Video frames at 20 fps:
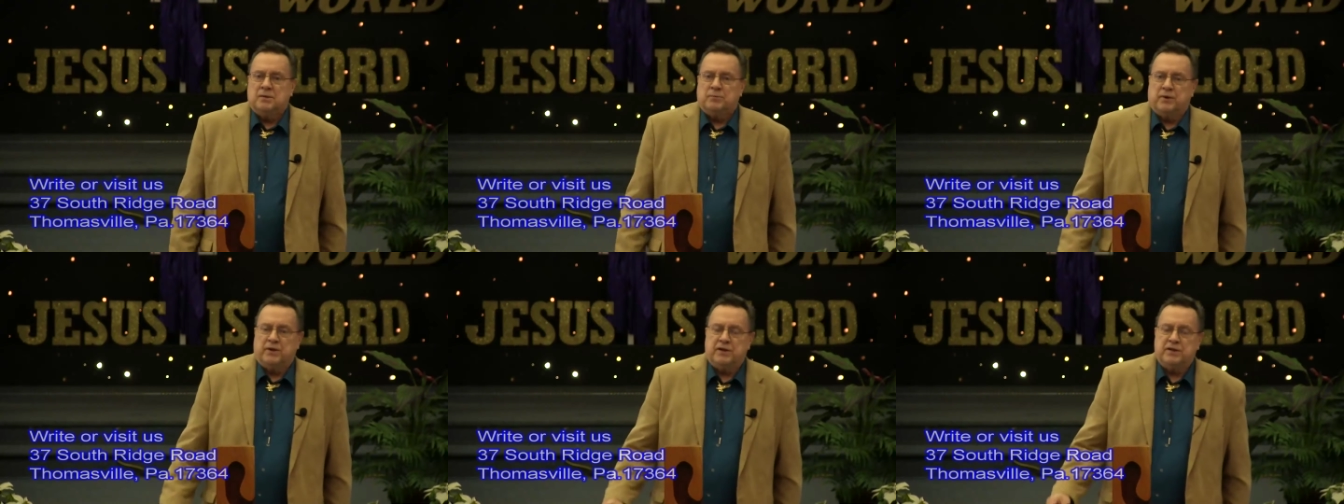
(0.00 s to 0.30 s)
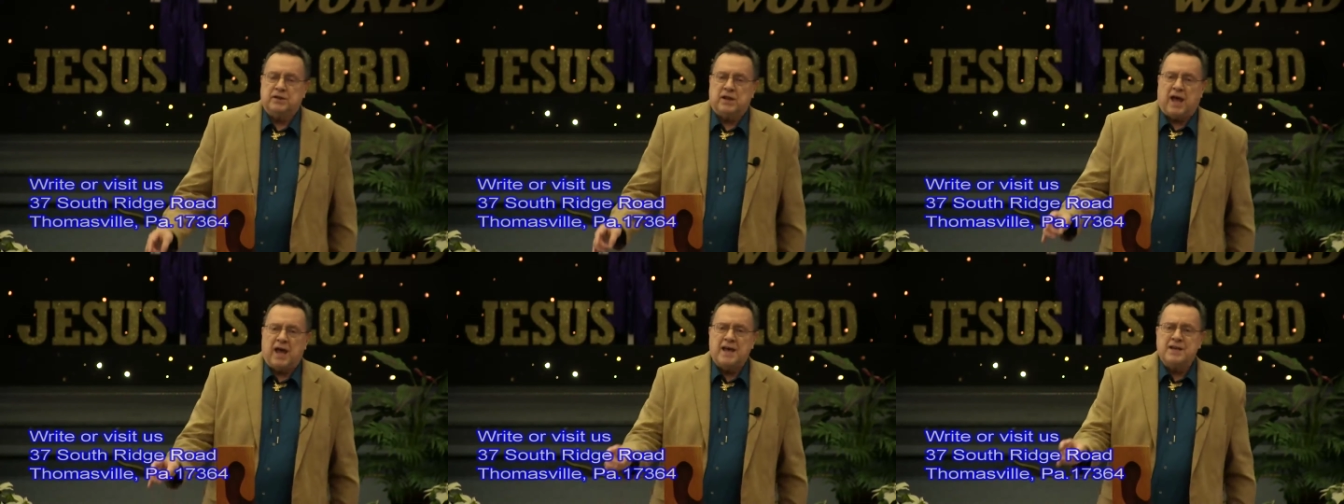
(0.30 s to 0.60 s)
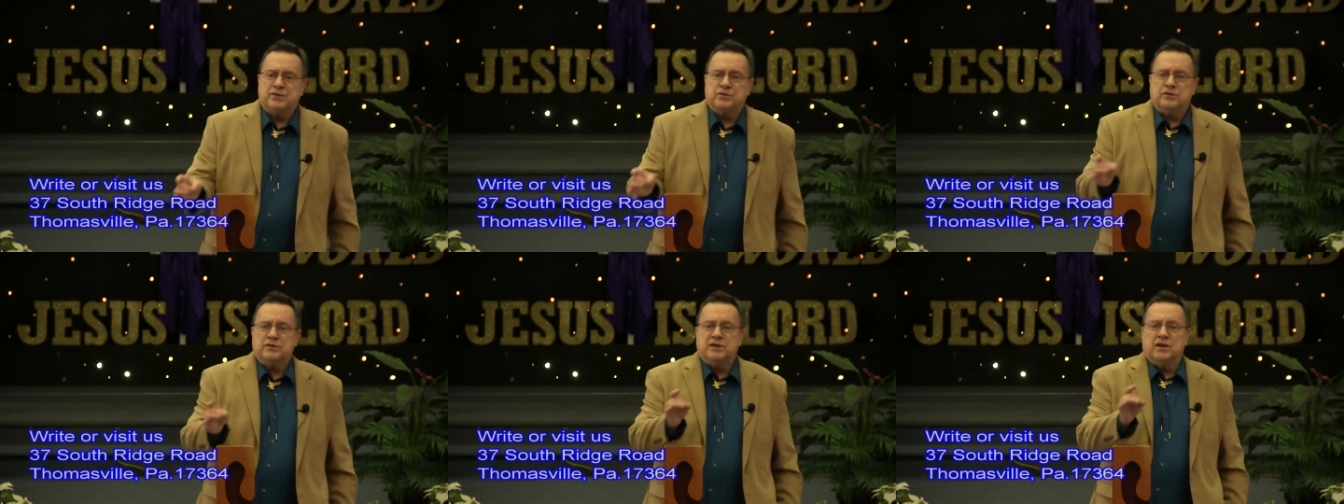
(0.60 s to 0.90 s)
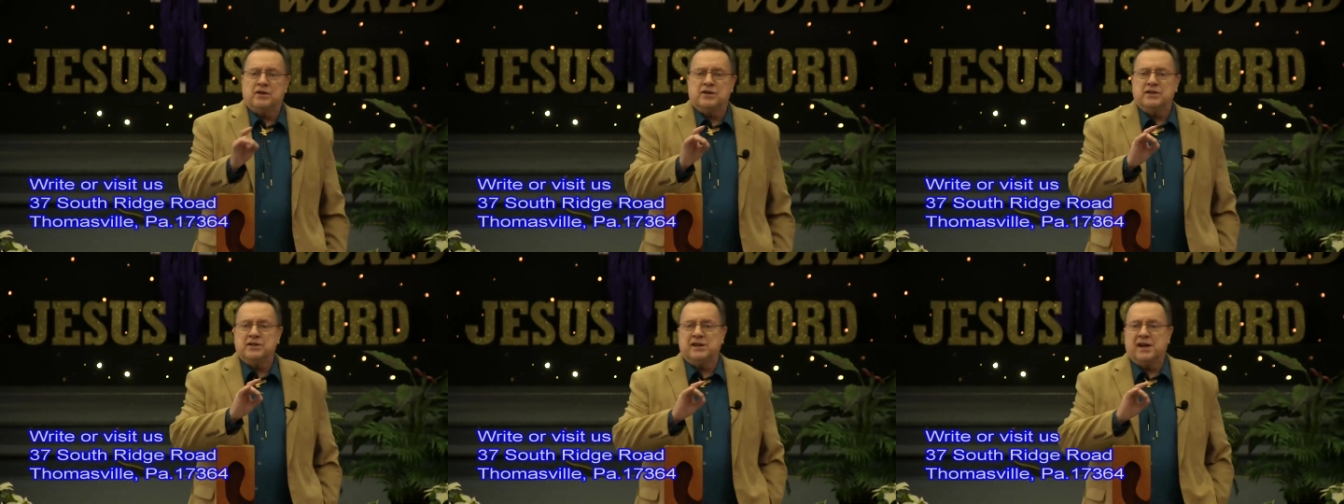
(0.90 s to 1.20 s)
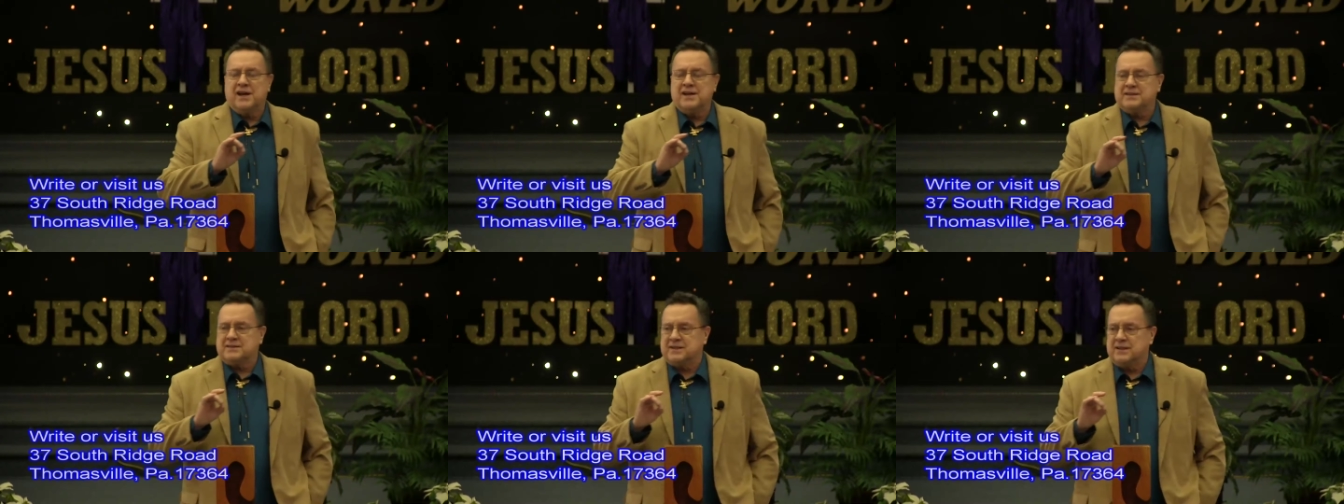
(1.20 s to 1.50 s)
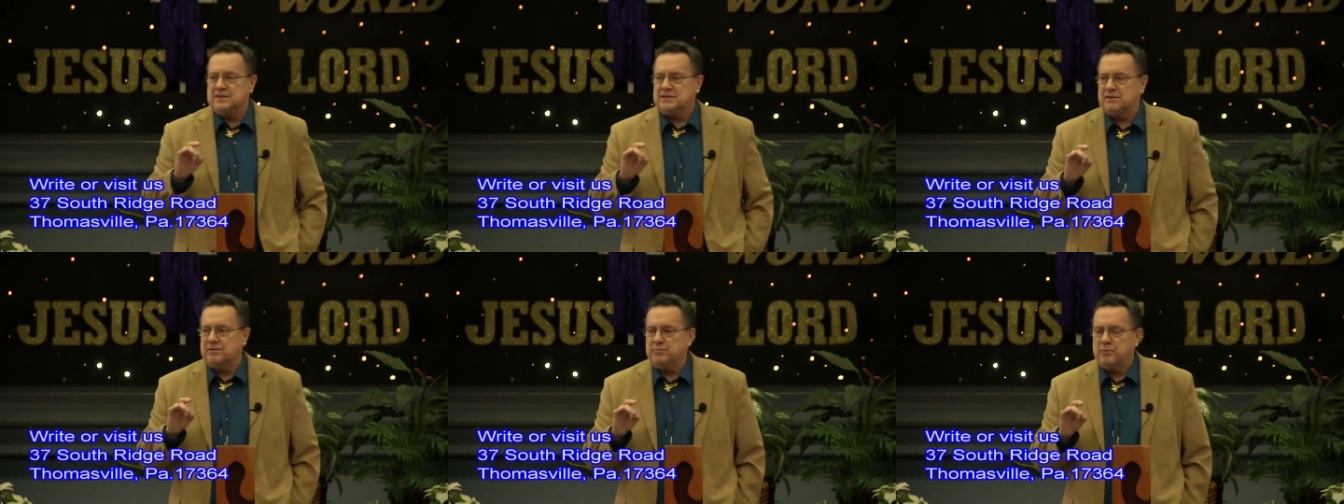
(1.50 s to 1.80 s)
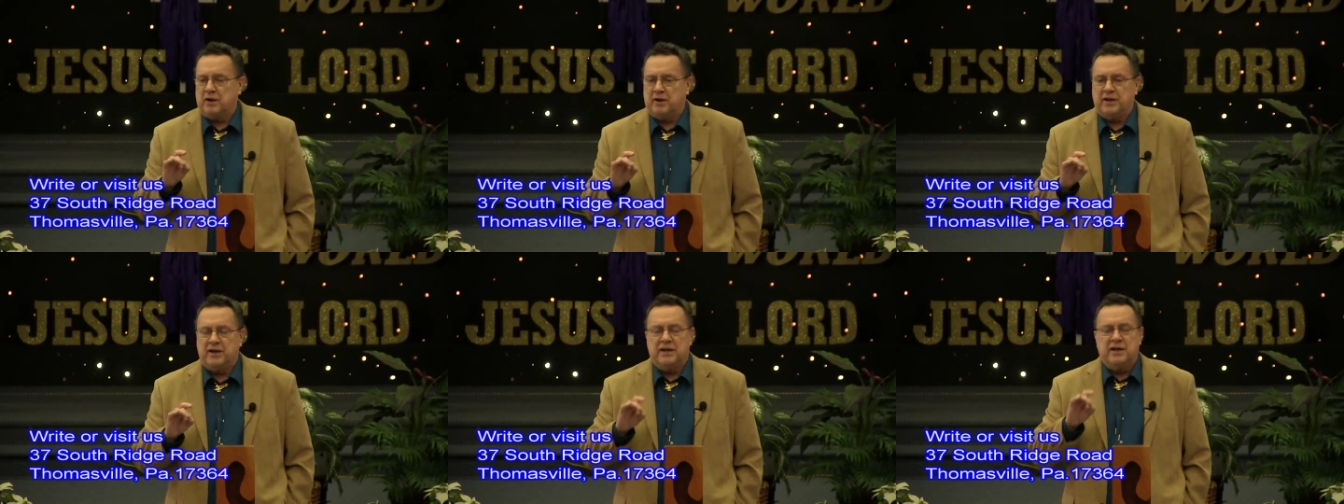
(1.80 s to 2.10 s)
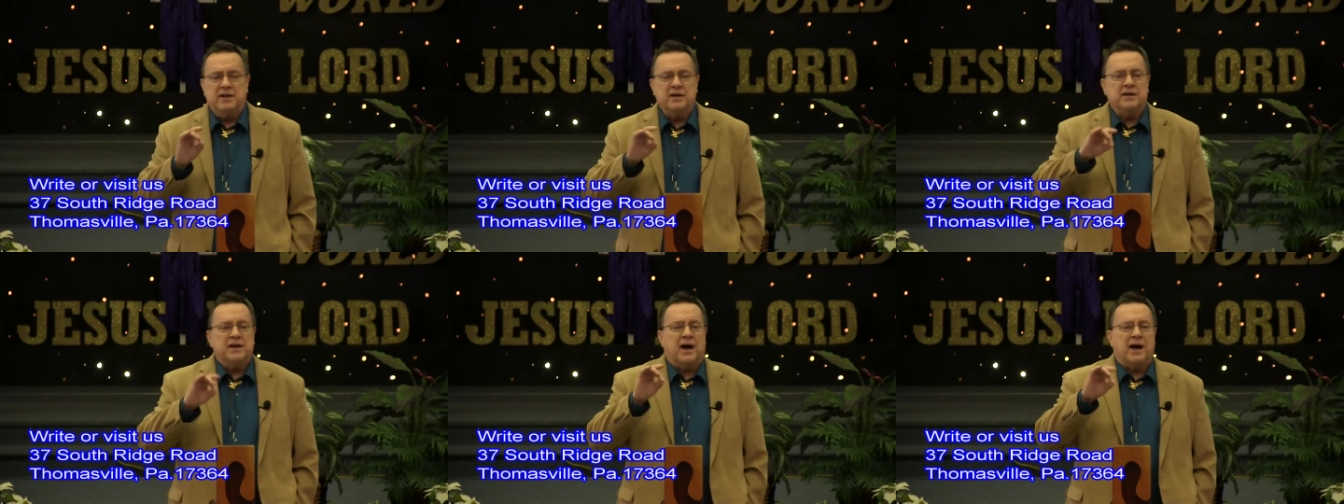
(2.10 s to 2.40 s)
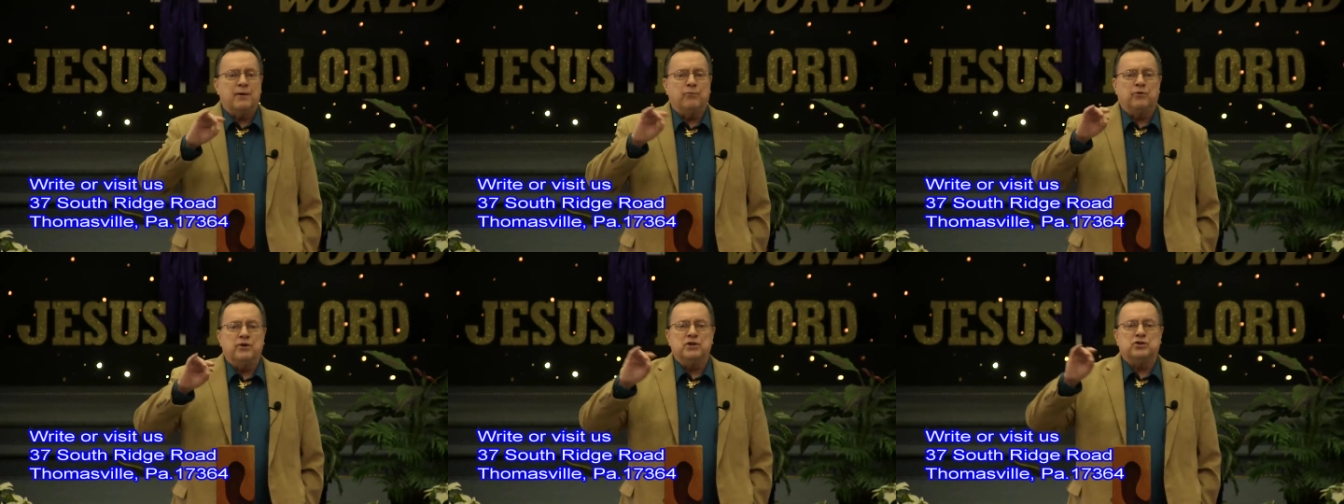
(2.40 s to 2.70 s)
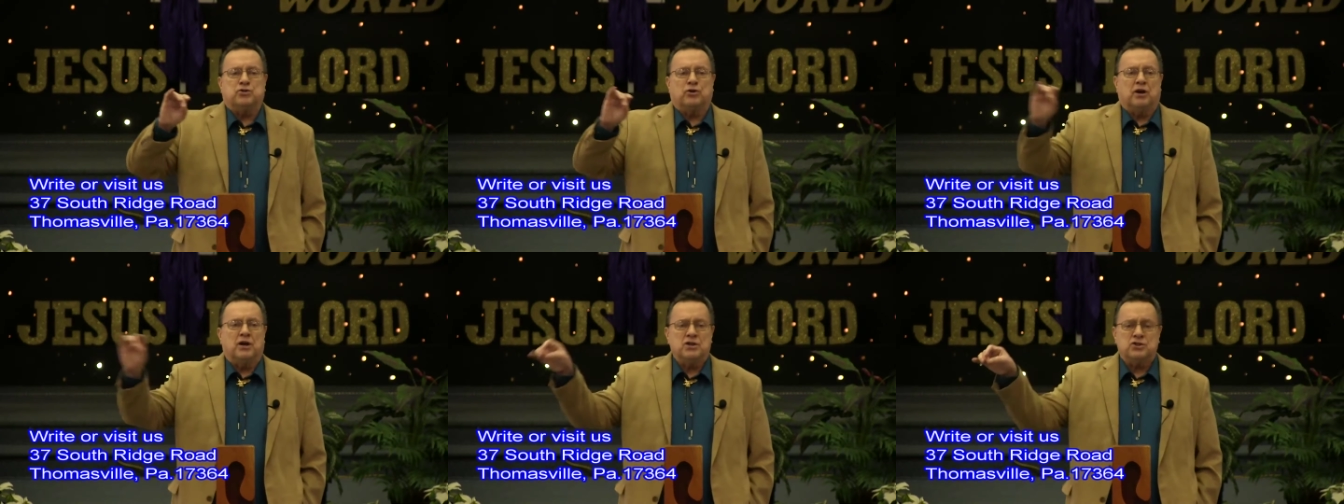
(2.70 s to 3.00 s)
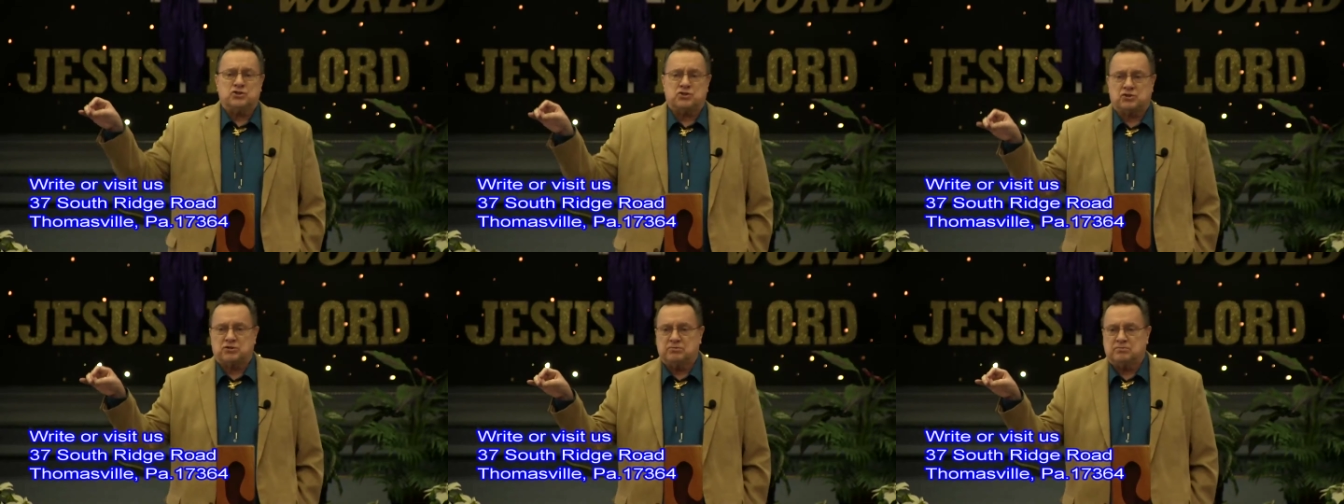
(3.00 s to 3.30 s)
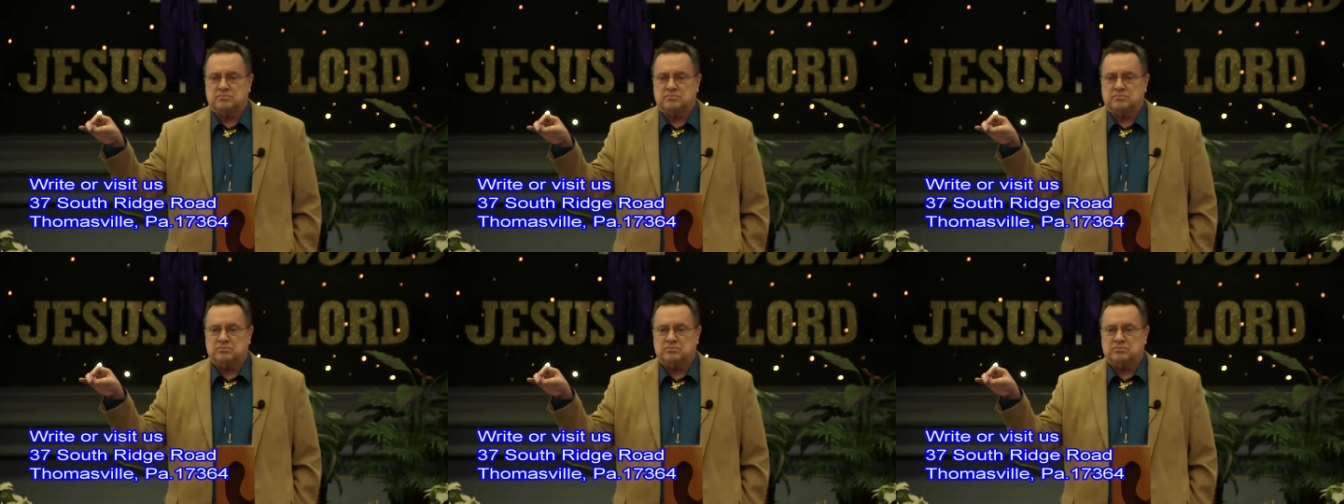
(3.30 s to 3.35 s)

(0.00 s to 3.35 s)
but it has on there United States of America, in God we trust.